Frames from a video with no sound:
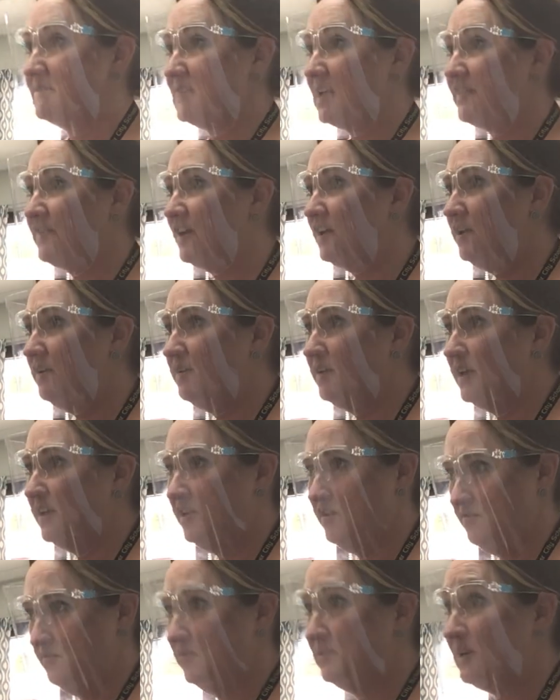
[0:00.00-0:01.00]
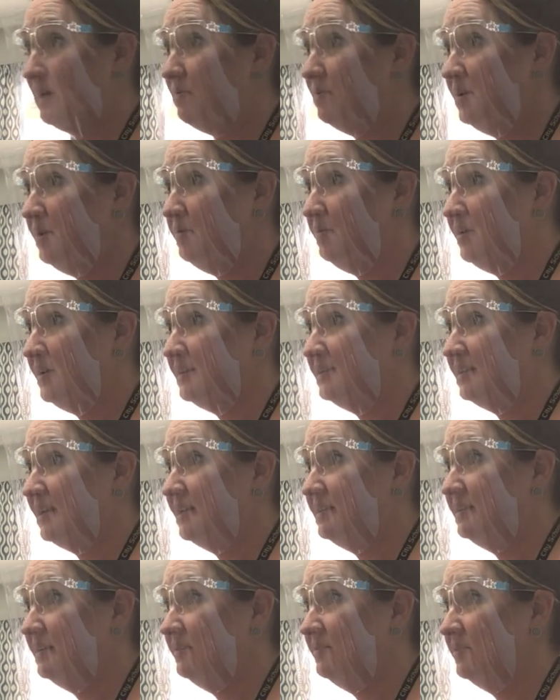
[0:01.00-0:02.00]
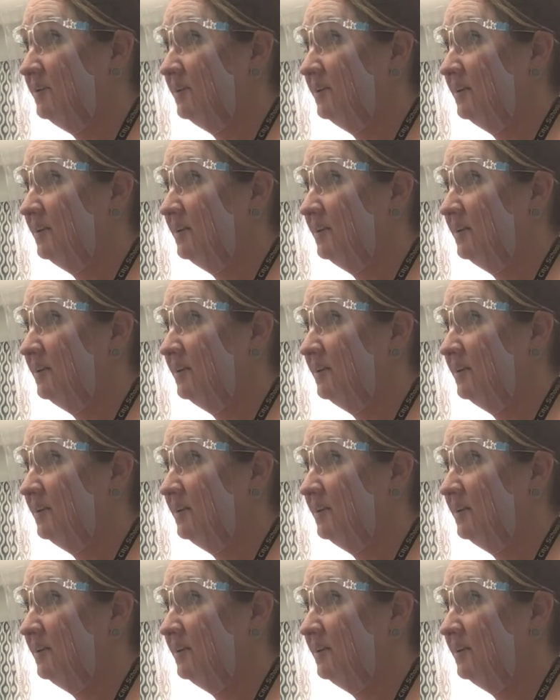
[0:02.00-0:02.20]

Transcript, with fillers: i thought you, you was that what you were going to say too